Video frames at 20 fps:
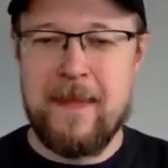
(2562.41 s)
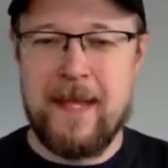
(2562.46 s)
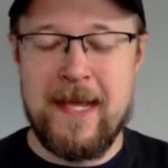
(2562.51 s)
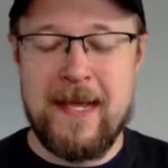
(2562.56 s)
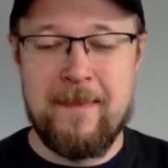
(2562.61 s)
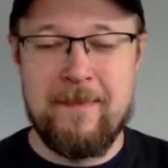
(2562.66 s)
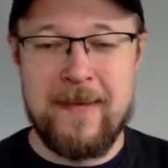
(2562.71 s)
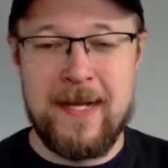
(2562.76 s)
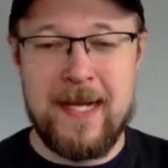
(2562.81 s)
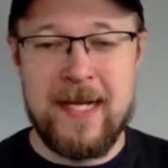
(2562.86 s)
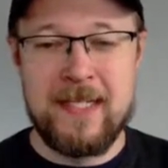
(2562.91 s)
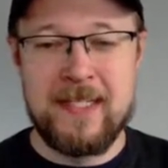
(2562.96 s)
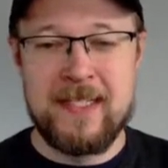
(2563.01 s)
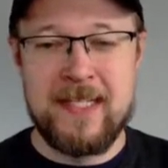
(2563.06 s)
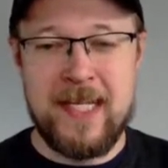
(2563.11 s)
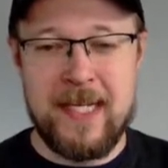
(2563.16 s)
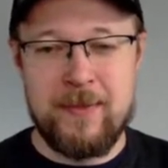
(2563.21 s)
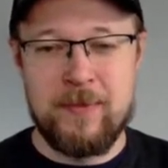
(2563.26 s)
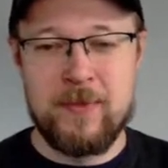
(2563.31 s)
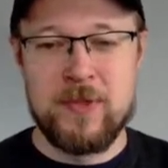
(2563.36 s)
And
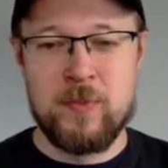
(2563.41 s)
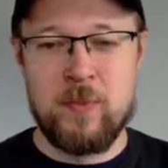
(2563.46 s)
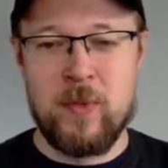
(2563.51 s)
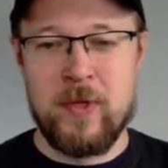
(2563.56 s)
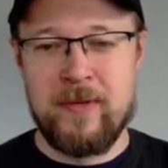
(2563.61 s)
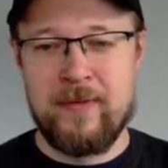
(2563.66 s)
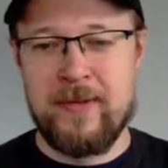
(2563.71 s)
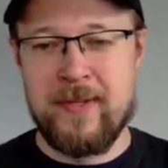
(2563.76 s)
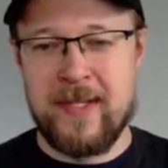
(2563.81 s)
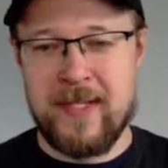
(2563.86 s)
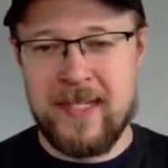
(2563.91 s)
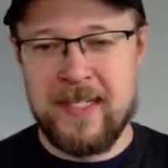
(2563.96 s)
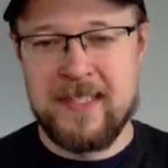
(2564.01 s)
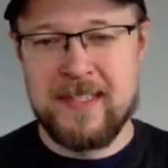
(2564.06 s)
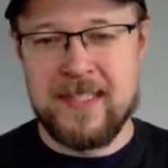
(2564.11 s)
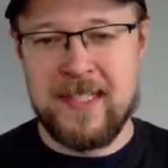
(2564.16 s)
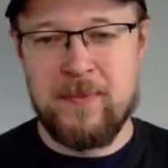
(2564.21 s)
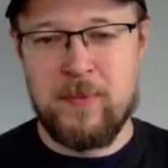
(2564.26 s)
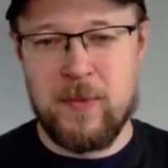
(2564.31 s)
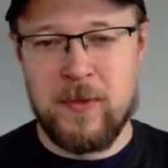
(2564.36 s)
that was one of the
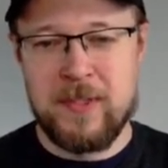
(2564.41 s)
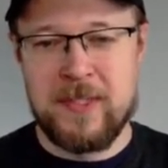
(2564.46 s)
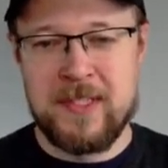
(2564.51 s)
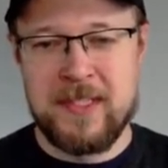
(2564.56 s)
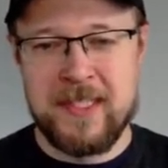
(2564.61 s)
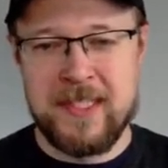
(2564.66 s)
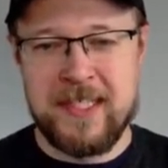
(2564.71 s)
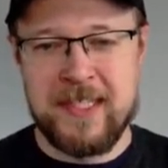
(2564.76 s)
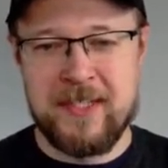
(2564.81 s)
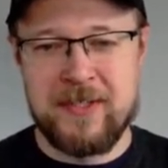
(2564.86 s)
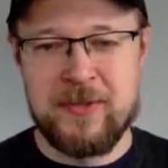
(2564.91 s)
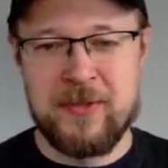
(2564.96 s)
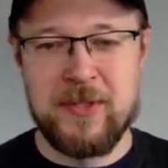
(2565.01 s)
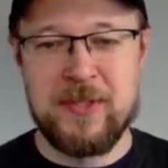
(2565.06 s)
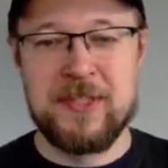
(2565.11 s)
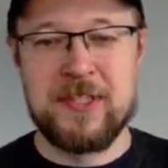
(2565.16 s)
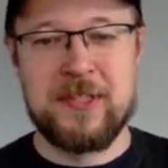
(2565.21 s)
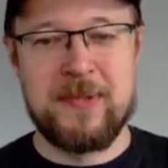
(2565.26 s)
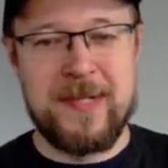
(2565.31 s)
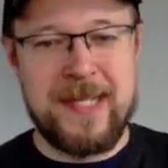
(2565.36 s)
things I wanted to get
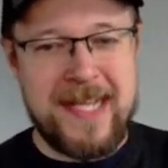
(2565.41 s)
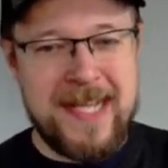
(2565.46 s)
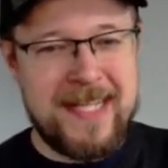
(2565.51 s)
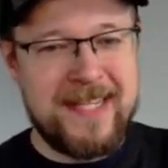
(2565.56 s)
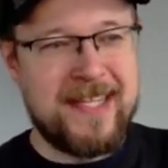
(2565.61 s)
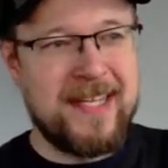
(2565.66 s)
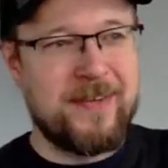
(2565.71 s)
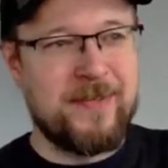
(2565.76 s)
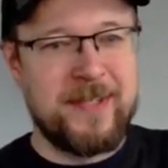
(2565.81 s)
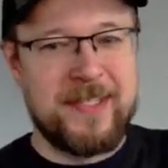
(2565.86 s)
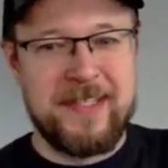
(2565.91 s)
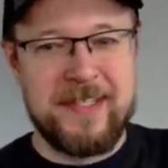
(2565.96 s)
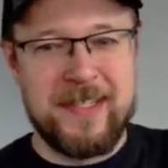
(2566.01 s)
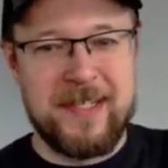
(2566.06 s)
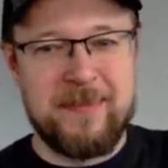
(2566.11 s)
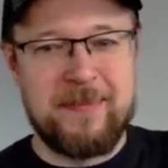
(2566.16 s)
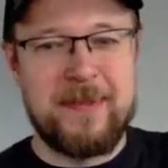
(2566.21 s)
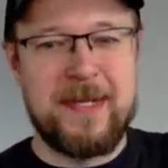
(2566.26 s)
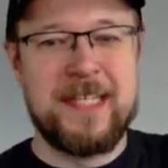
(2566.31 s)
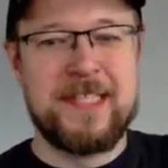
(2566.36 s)
across. So I had that written
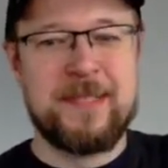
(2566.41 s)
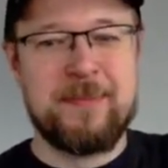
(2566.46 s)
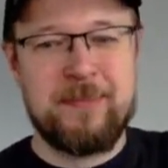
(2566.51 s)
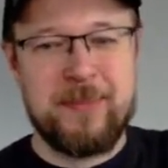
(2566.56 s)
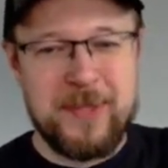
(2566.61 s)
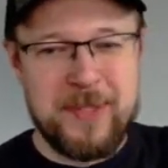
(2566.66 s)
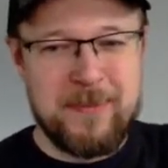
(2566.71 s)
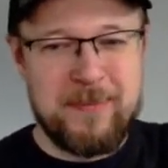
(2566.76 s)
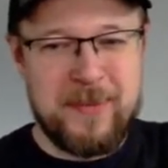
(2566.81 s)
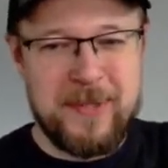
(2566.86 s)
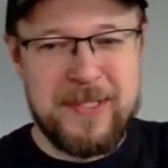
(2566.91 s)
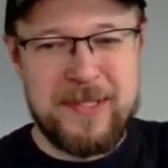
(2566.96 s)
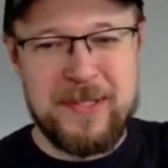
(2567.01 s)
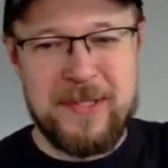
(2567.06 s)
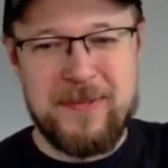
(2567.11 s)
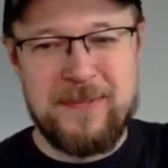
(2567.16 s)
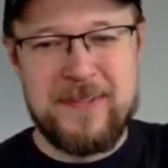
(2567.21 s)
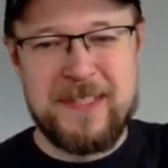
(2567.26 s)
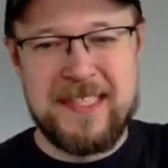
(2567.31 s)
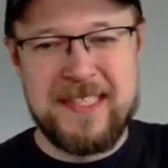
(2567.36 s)
up as a bullet point
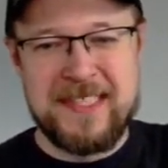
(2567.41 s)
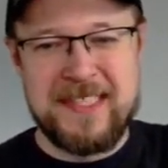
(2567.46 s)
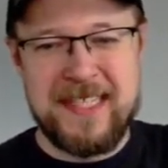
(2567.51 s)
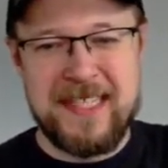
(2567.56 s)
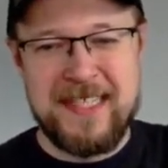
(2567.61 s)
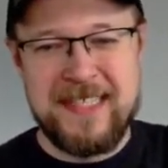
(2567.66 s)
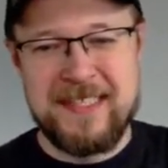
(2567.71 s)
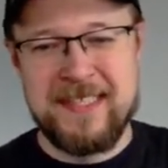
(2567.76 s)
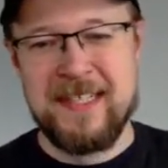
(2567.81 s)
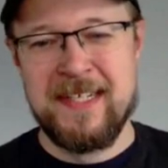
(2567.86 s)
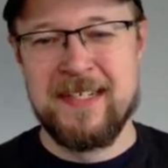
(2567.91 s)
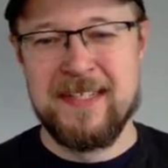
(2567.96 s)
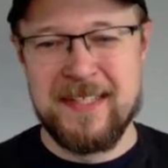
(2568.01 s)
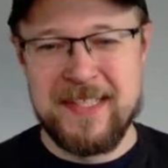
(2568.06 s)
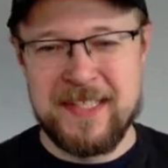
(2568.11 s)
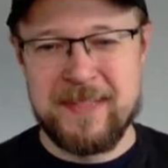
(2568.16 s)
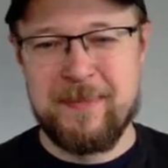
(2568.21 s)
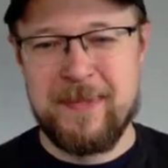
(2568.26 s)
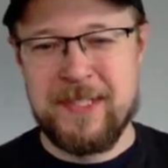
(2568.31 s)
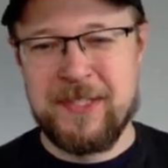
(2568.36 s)
off to the side.
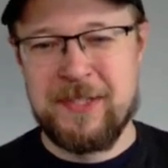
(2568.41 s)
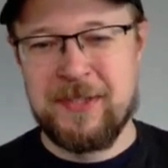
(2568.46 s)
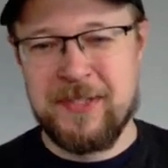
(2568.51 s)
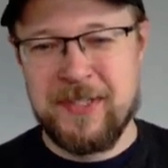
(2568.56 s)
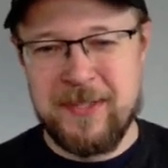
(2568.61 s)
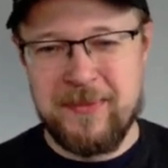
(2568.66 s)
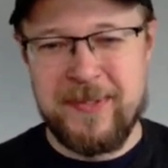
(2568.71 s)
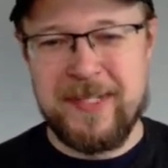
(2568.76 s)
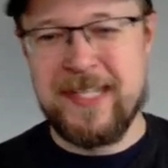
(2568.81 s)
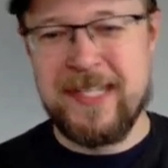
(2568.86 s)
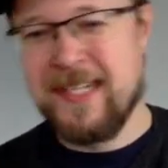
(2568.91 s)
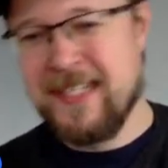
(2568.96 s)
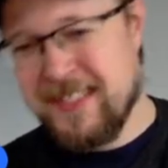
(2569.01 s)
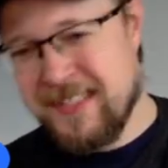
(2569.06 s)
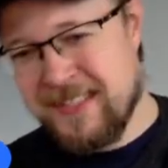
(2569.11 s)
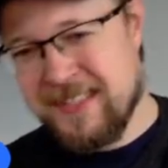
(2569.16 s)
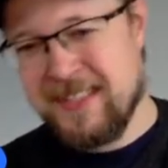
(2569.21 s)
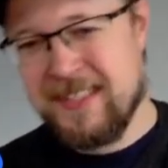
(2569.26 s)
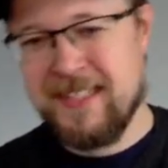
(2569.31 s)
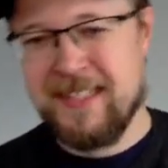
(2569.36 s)
Let's make sure that we
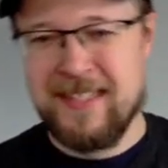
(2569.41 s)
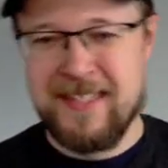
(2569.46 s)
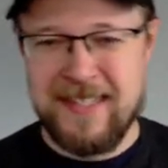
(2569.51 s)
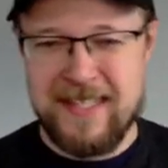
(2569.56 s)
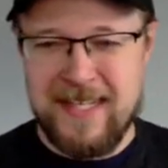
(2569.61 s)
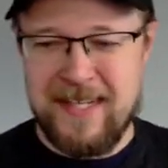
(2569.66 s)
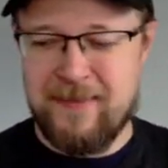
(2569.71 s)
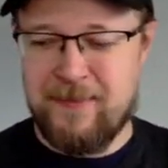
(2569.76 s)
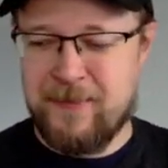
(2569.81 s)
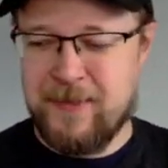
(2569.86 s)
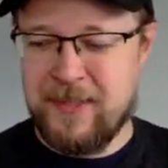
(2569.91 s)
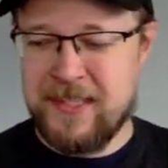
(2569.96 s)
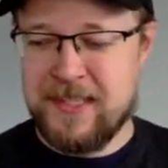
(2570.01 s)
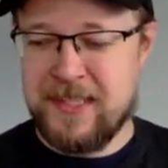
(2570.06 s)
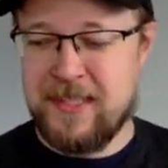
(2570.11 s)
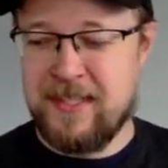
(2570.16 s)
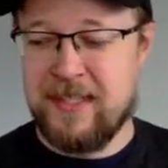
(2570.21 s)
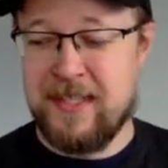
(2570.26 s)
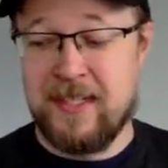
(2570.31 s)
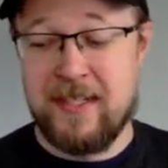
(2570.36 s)
get that
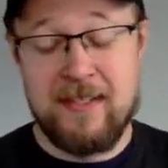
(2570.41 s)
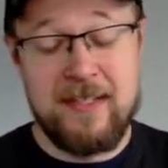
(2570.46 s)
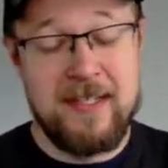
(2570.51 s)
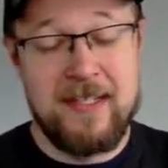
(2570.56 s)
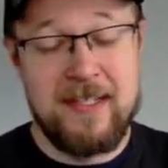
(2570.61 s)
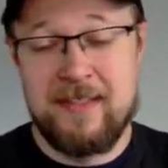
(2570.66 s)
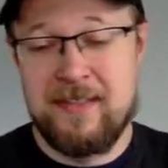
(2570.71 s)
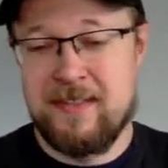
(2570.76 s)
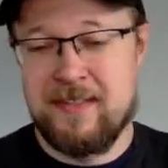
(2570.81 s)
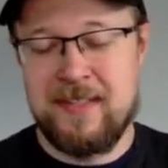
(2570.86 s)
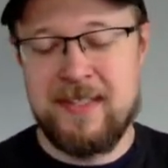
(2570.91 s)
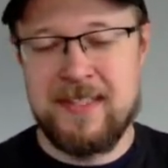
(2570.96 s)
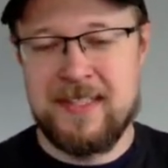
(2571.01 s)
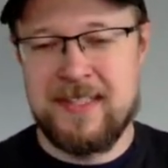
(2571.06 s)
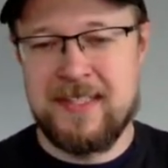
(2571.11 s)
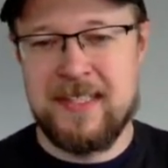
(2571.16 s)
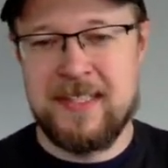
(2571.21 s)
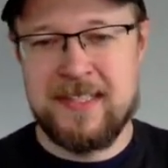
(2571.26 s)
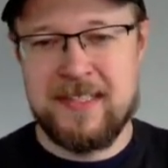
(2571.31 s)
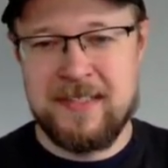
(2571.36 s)
phrase in there, and it
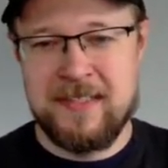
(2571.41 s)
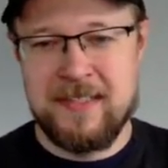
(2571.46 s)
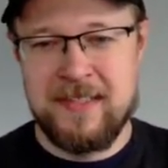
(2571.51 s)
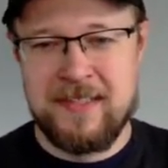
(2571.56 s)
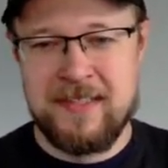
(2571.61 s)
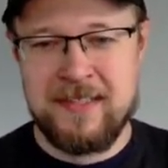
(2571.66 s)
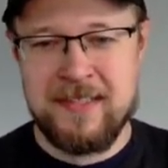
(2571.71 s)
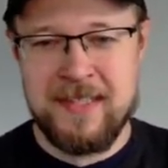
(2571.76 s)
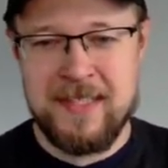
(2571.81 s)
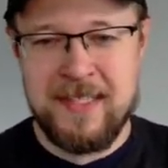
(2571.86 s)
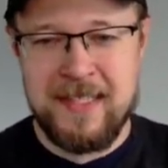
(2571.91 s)
sticks good.